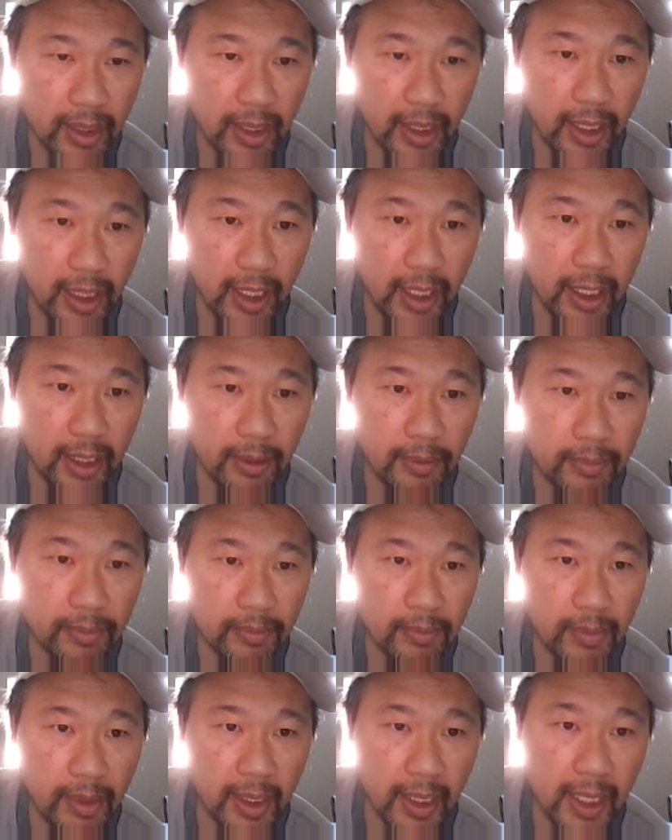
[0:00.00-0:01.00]

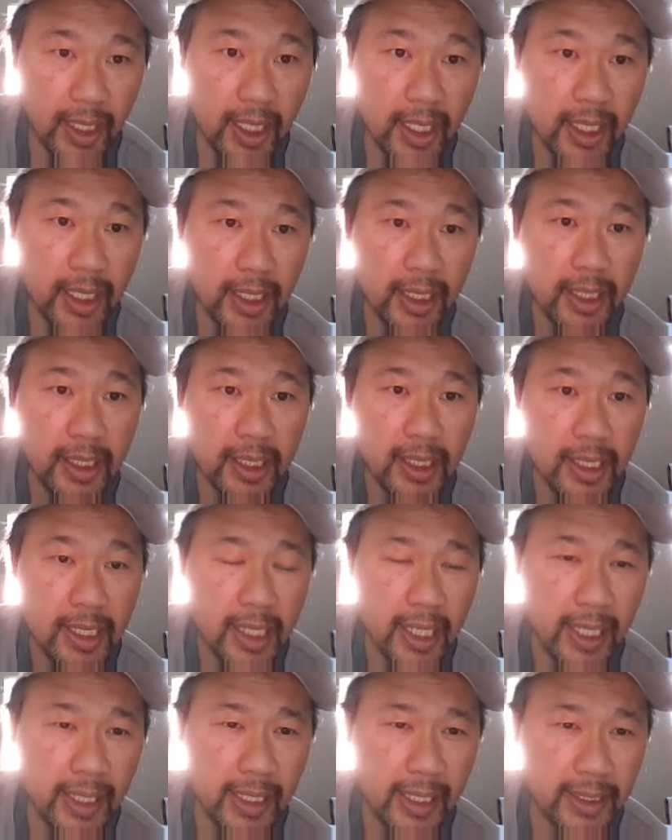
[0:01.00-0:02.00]
And
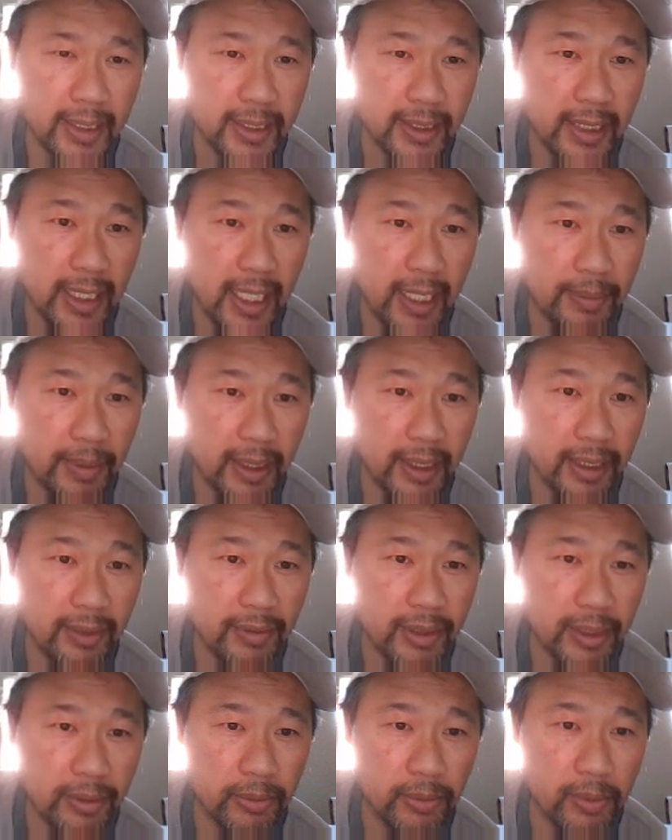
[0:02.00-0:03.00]
at the time I
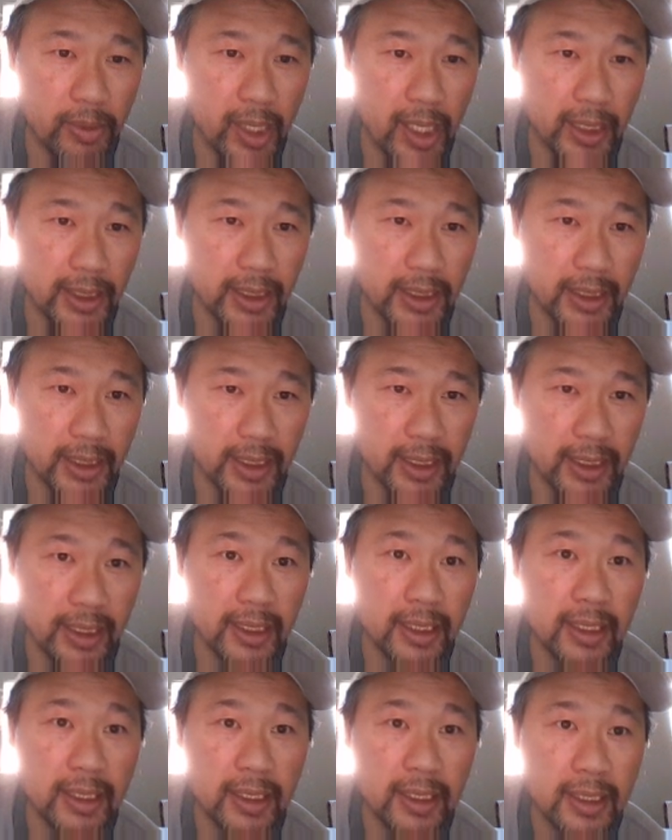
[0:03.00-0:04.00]
lived in
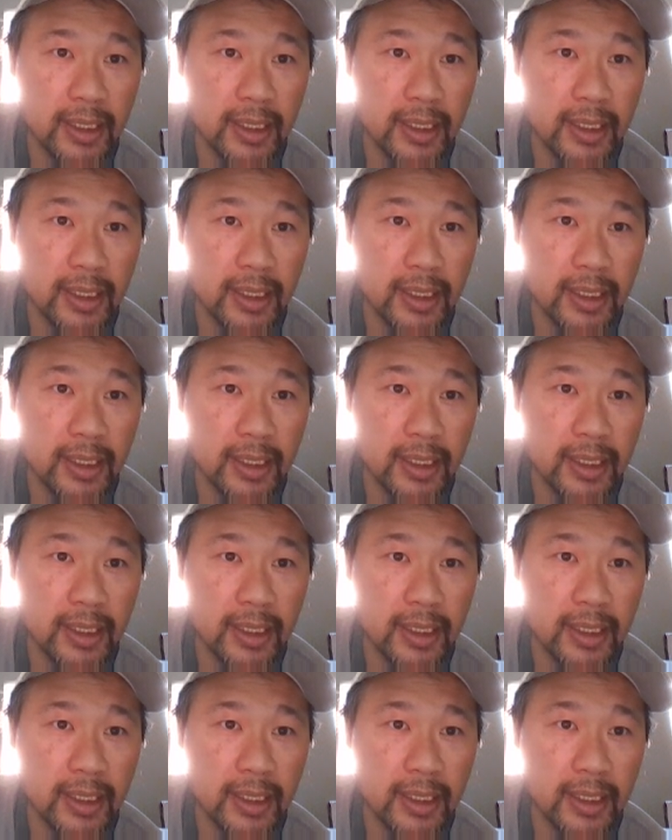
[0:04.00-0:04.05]
Washington.